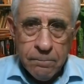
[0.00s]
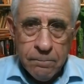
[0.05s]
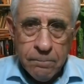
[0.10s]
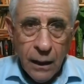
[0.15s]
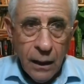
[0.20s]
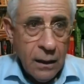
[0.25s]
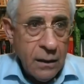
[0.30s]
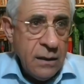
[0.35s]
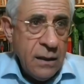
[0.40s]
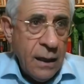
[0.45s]

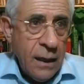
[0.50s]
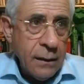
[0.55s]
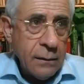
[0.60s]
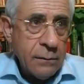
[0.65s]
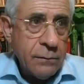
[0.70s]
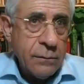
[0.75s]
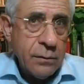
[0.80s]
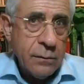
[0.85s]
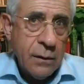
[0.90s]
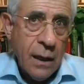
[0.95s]
And yet
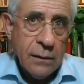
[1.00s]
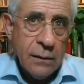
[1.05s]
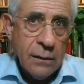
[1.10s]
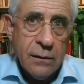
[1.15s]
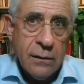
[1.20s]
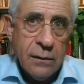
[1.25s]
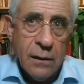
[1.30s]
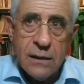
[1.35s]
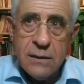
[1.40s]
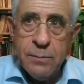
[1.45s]

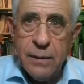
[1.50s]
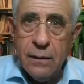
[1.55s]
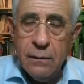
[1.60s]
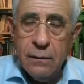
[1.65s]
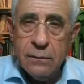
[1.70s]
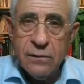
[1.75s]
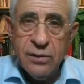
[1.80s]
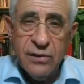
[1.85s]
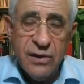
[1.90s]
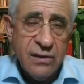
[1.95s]
Qatar is being
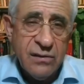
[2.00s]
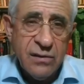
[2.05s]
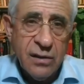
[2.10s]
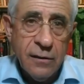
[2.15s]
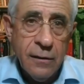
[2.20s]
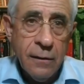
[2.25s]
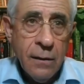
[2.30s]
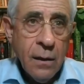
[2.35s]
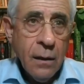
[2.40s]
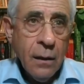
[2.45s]

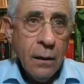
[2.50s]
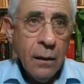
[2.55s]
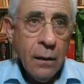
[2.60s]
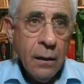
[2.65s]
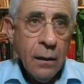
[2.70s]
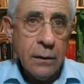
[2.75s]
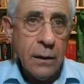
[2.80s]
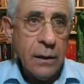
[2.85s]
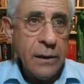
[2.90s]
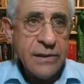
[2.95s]
treated
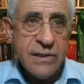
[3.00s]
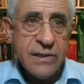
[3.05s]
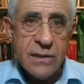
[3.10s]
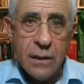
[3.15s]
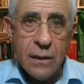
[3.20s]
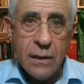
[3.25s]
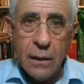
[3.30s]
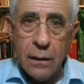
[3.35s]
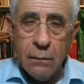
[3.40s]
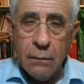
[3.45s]
as
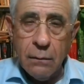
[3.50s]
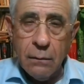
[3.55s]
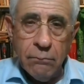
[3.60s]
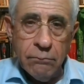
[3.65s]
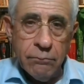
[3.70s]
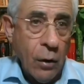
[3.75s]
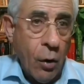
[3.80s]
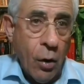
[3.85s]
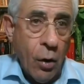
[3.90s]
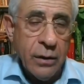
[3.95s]
an
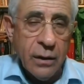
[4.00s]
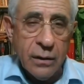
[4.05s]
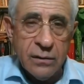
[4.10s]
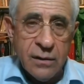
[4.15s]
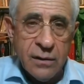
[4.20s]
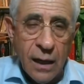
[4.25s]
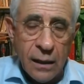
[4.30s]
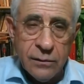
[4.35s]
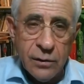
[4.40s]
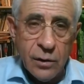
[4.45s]
honored
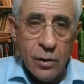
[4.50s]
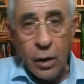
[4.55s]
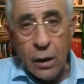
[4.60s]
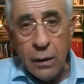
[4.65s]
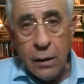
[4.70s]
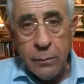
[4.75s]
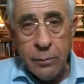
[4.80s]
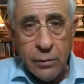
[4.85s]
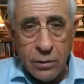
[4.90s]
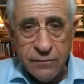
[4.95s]
country only
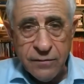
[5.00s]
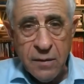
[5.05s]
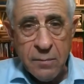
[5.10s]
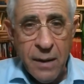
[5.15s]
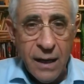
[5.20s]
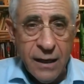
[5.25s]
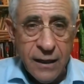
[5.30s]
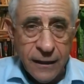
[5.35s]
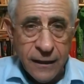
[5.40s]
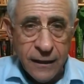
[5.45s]
because of the
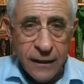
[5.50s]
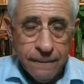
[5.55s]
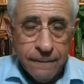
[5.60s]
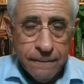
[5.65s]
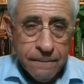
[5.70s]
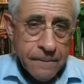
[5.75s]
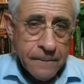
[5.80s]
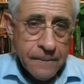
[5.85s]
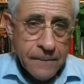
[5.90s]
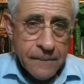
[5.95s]
money.
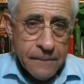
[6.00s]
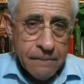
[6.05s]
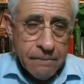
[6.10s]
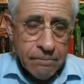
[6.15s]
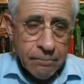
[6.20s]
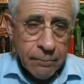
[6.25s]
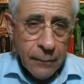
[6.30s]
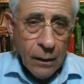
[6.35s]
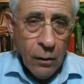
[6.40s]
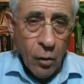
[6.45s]

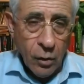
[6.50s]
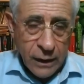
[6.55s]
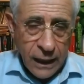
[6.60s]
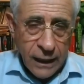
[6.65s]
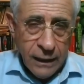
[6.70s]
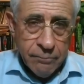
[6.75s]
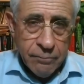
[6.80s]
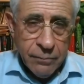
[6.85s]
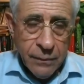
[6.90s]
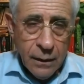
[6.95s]

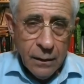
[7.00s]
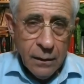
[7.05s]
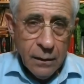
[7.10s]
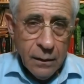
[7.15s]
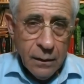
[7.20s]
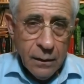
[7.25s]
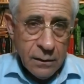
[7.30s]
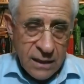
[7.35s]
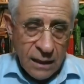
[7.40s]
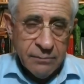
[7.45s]
Okay?
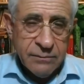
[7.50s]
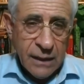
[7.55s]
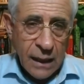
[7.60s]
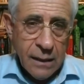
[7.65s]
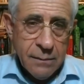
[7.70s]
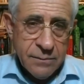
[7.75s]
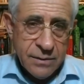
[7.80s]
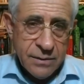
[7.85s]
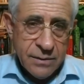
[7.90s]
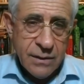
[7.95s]

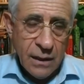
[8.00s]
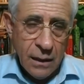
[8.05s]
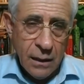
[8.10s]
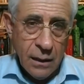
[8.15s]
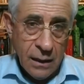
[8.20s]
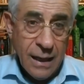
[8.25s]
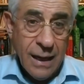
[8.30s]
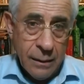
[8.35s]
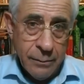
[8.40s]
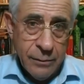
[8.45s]
Sometimes
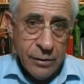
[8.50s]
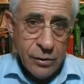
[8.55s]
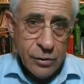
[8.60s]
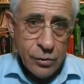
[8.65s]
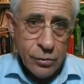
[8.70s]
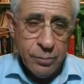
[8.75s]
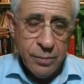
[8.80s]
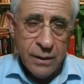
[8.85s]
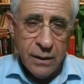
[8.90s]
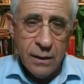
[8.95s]
an enemy
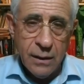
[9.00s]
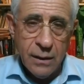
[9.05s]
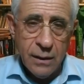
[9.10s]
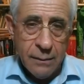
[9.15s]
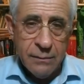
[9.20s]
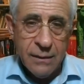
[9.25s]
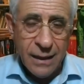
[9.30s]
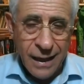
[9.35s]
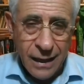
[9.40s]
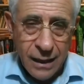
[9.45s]
should be
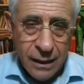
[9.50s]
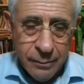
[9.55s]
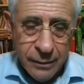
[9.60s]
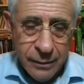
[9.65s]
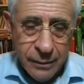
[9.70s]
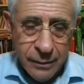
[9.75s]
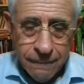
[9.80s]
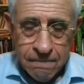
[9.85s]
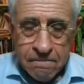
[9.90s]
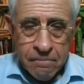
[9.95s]
named an enemy.
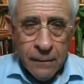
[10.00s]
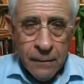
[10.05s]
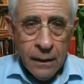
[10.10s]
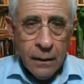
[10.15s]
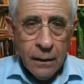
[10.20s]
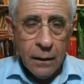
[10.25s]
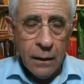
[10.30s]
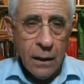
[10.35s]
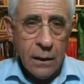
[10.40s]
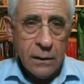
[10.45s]

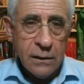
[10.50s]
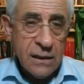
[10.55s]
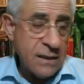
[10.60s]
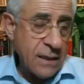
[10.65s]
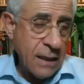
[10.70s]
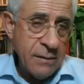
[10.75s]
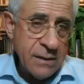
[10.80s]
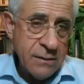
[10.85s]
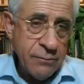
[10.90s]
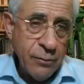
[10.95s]
The
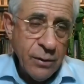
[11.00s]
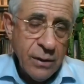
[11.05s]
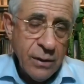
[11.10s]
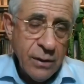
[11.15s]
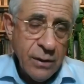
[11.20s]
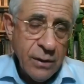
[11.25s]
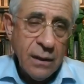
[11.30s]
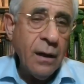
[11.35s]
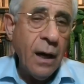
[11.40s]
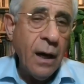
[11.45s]
same is with
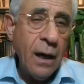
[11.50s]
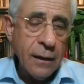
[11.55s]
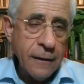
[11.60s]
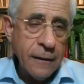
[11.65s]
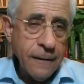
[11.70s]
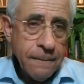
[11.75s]
Iran.